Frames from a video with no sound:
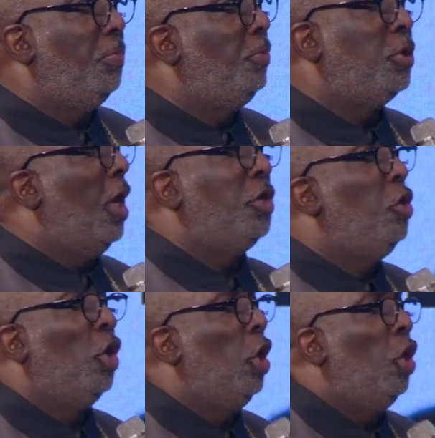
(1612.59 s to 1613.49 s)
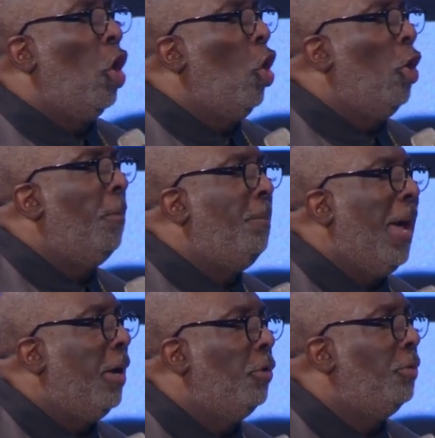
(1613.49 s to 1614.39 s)
John, your long
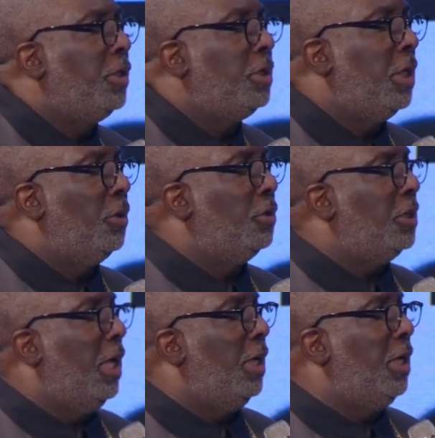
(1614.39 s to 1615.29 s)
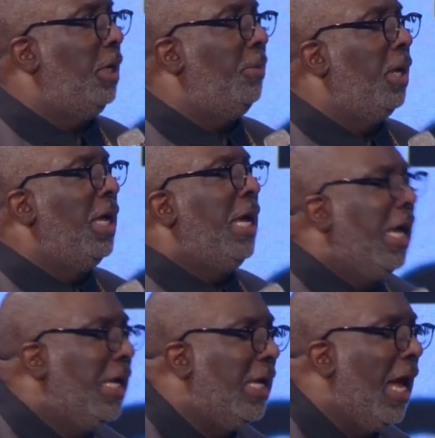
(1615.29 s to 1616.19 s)
battle with sickle cell
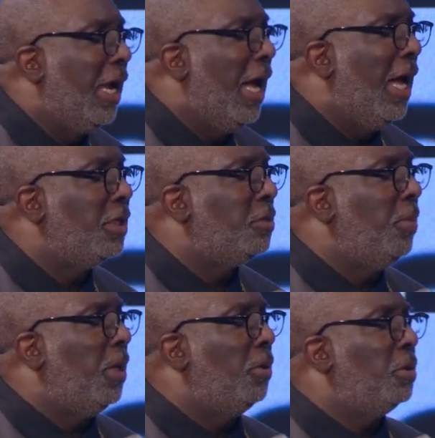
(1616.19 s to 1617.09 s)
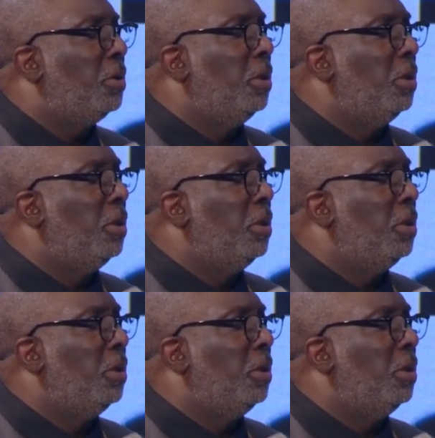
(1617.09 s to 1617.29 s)
anemia, in and out of hospitals.